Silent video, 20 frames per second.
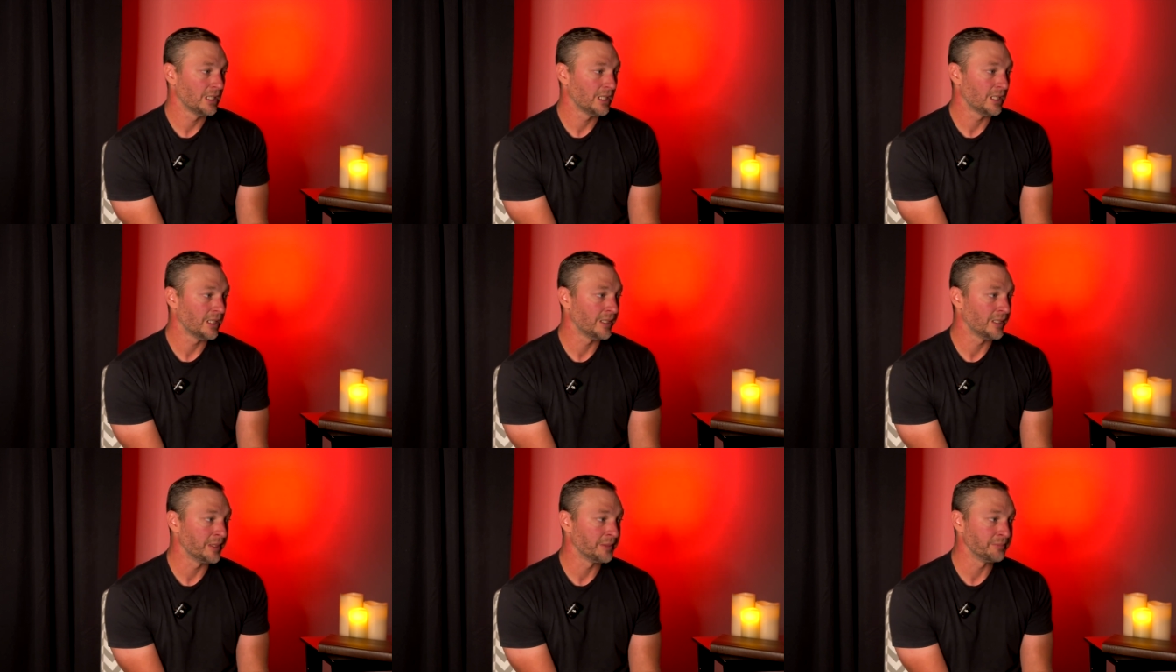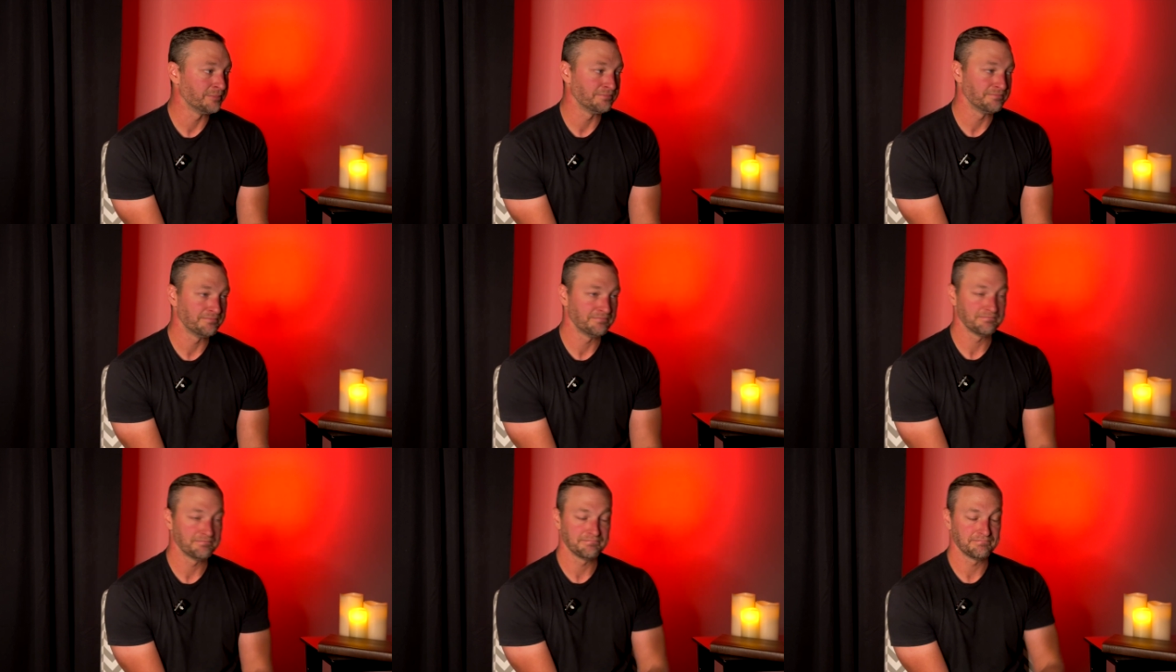
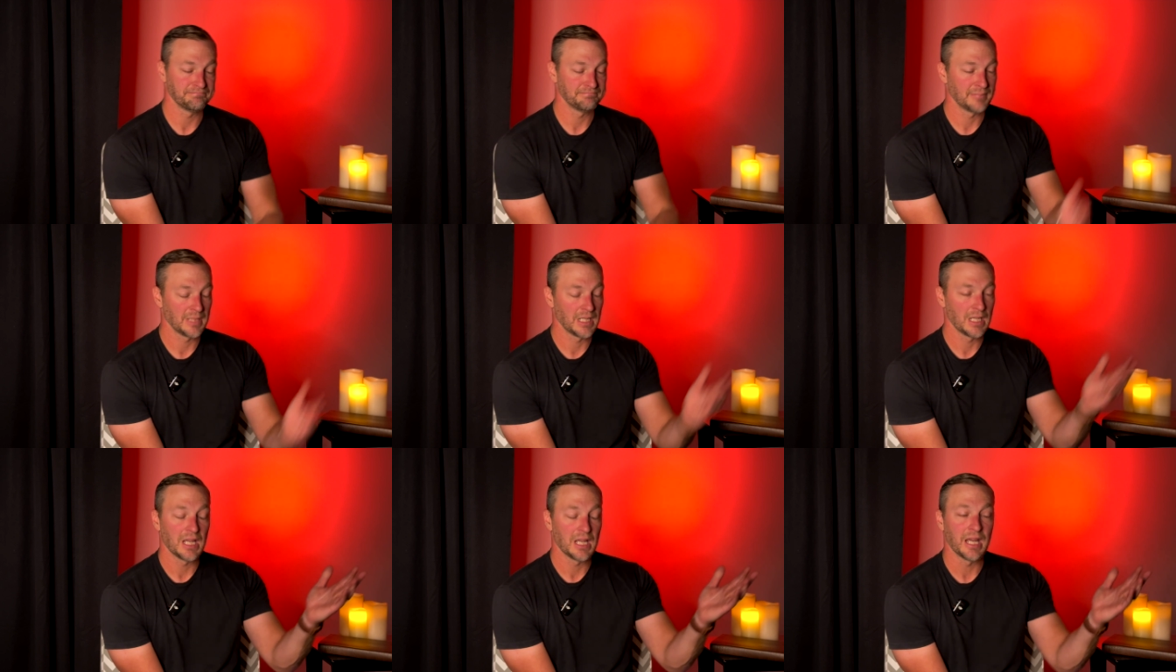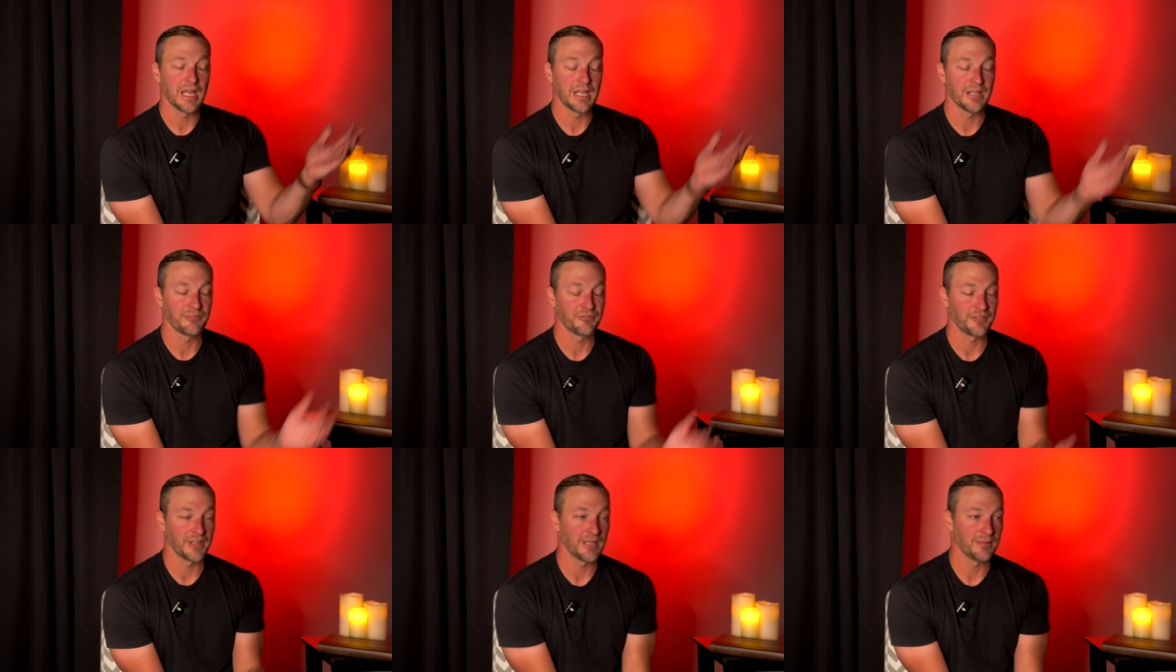and
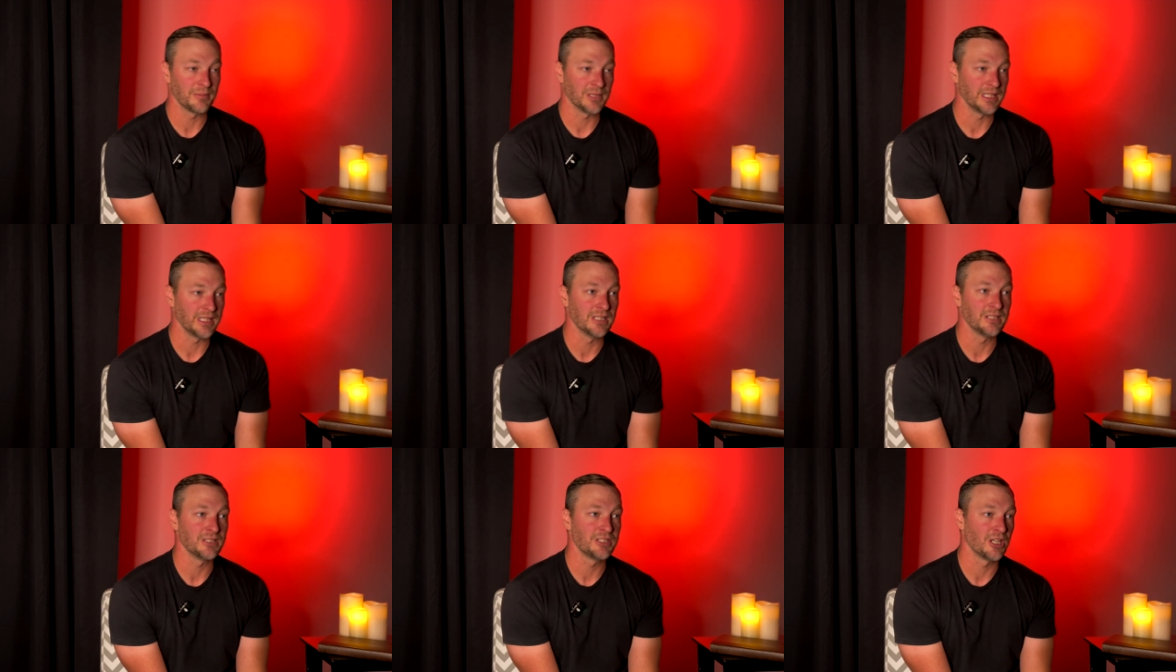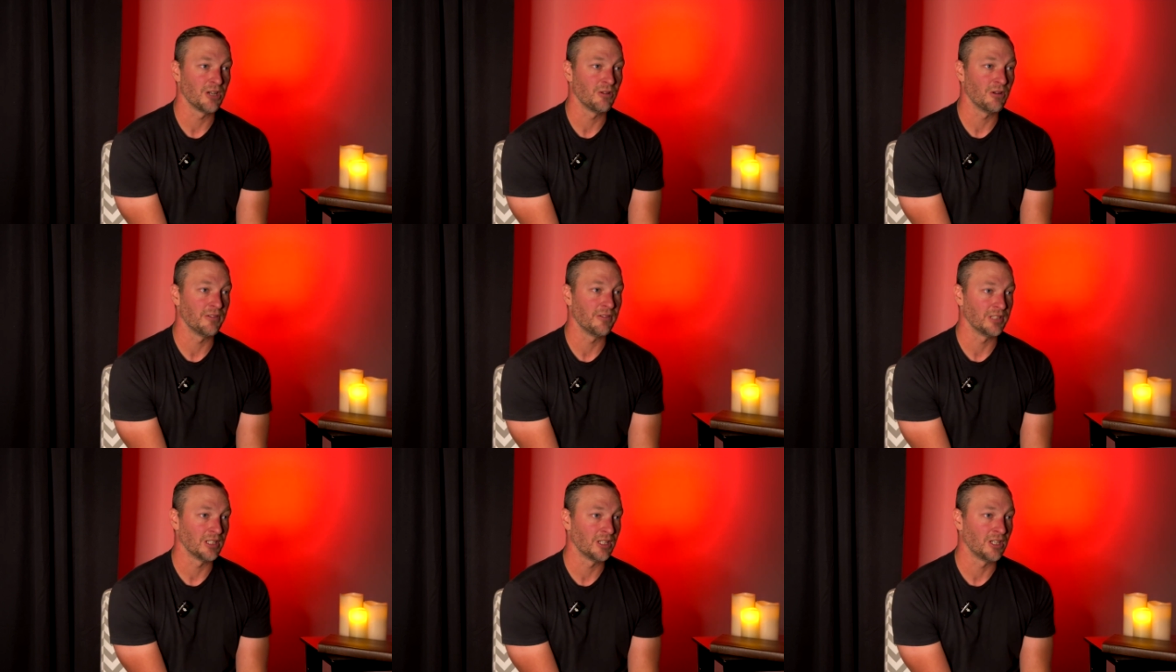a family in tow of it